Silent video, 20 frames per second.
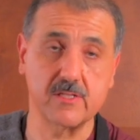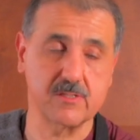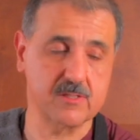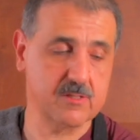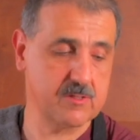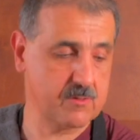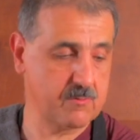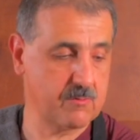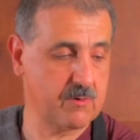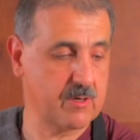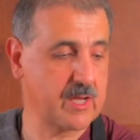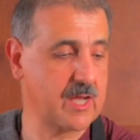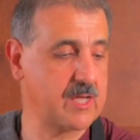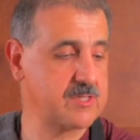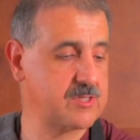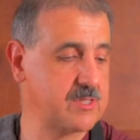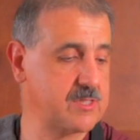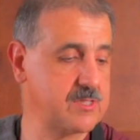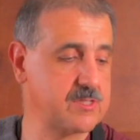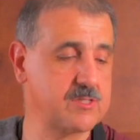So you want to
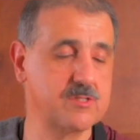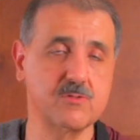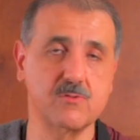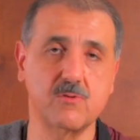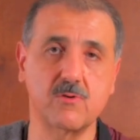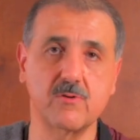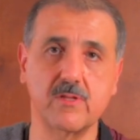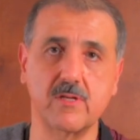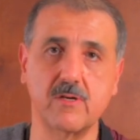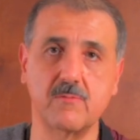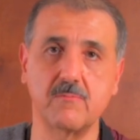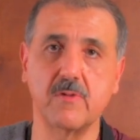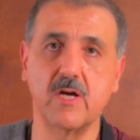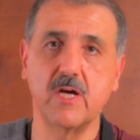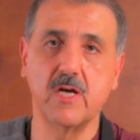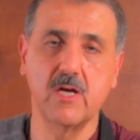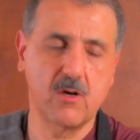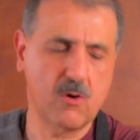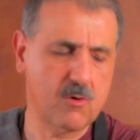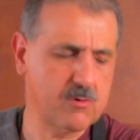actually store them
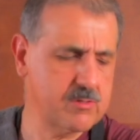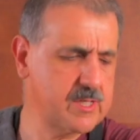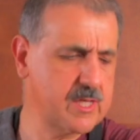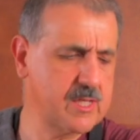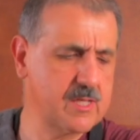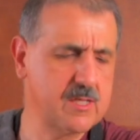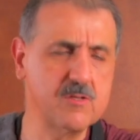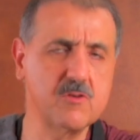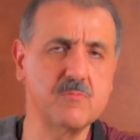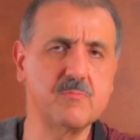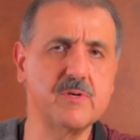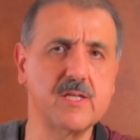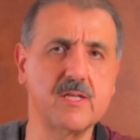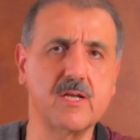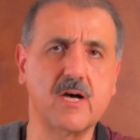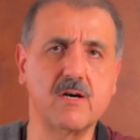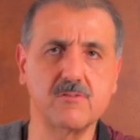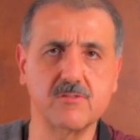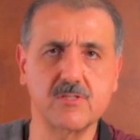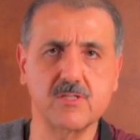only a little bit
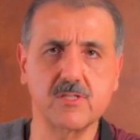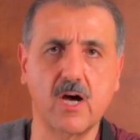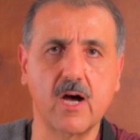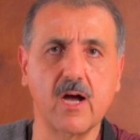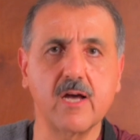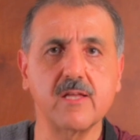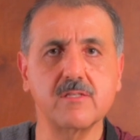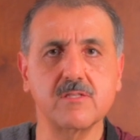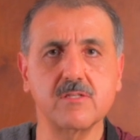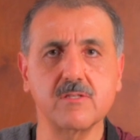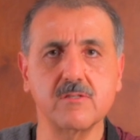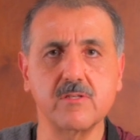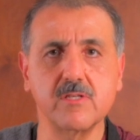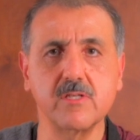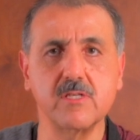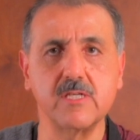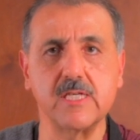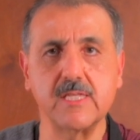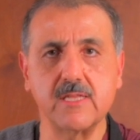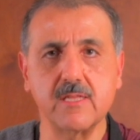outside, so you
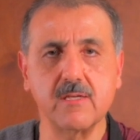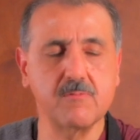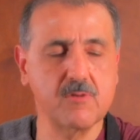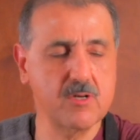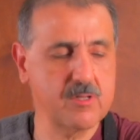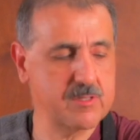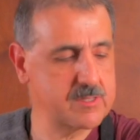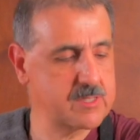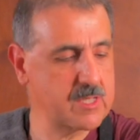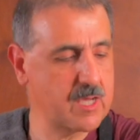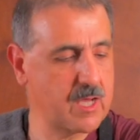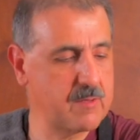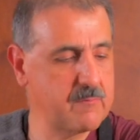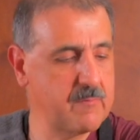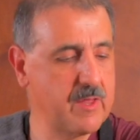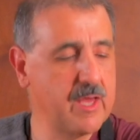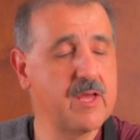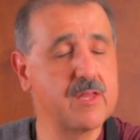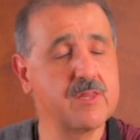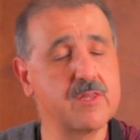eat them all the time,
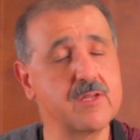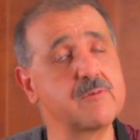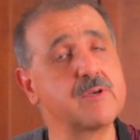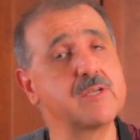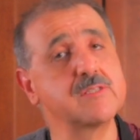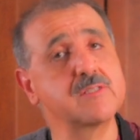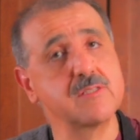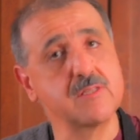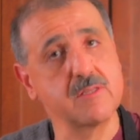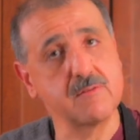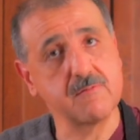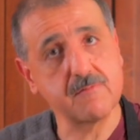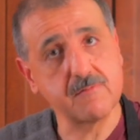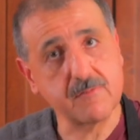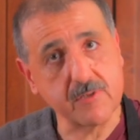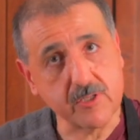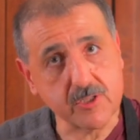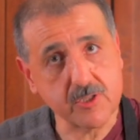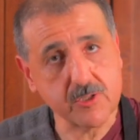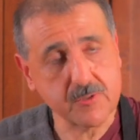the rest in the
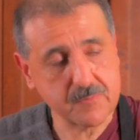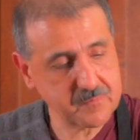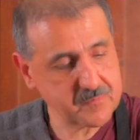fridge.